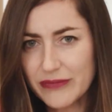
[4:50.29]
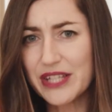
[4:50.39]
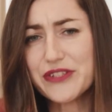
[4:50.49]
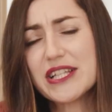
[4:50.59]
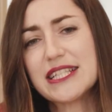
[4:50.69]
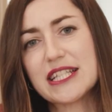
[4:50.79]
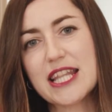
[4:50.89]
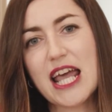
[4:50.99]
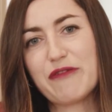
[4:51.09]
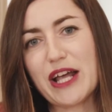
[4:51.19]
So this is
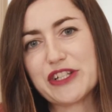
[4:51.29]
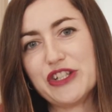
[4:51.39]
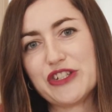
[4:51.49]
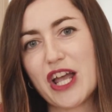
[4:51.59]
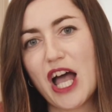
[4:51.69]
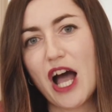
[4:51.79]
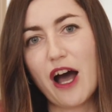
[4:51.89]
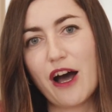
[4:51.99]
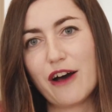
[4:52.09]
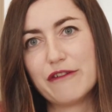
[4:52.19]
the advantage
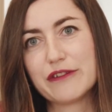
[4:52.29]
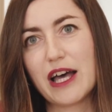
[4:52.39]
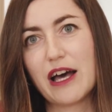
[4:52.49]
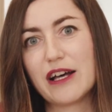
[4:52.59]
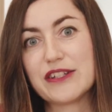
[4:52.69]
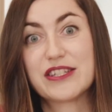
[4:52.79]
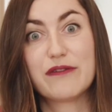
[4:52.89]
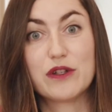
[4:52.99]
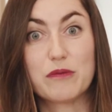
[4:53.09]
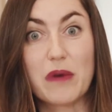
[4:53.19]
of
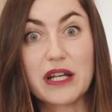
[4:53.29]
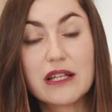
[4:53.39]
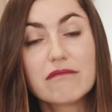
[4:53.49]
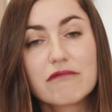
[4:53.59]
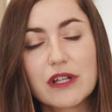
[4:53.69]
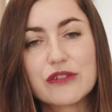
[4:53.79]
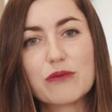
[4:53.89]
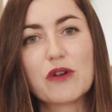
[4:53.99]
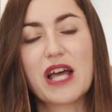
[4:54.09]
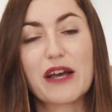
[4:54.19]
saving you money, because you
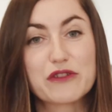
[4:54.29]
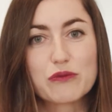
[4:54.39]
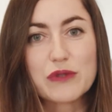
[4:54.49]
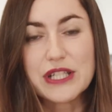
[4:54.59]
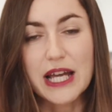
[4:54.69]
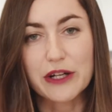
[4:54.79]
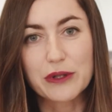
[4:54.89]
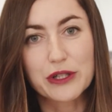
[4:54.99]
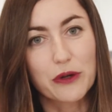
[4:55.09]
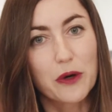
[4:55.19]
won't have to
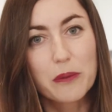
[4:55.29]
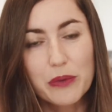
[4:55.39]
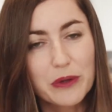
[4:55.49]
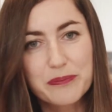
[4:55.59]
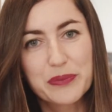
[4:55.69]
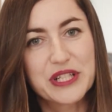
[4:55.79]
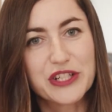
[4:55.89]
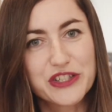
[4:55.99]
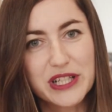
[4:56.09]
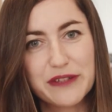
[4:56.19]
redecorate your home
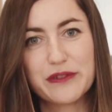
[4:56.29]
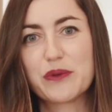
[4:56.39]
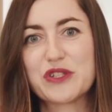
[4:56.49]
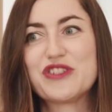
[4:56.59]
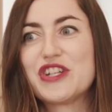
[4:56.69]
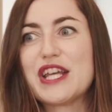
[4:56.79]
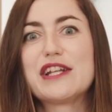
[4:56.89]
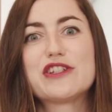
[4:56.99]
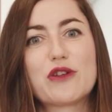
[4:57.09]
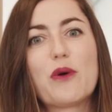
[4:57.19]
potentially. If you want to
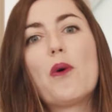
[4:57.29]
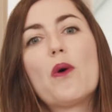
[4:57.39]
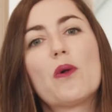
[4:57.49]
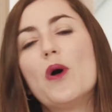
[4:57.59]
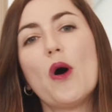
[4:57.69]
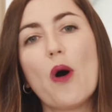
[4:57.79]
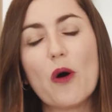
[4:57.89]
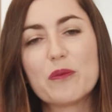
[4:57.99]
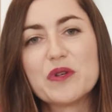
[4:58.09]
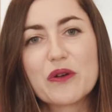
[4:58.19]
change the whole
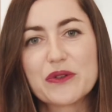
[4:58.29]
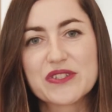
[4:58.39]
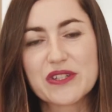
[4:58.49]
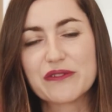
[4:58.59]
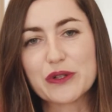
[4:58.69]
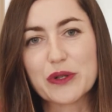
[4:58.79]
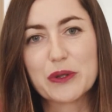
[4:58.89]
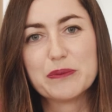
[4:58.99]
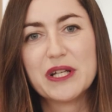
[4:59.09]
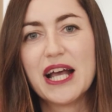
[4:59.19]
ambiance of your
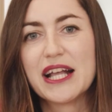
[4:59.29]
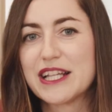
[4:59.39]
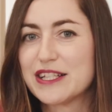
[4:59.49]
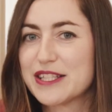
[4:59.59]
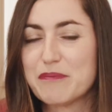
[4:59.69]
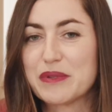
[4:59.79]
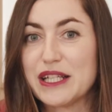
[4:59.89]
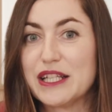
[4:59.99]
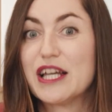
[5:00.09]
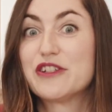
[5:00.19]
home, then
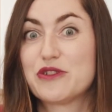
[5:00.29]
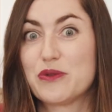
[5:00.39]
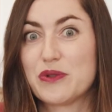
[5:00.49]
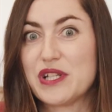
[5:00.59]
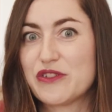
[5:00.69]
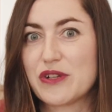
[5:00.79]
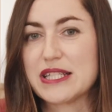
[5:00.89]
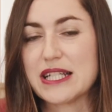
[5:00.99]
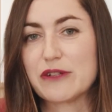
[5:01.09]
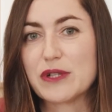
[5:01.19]
simply do an
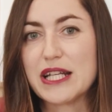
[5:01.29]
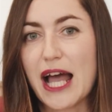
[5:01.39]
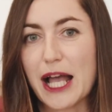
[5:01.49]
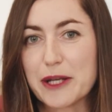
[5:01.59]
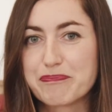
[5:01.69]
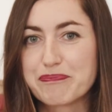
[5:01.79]
interesting rehang.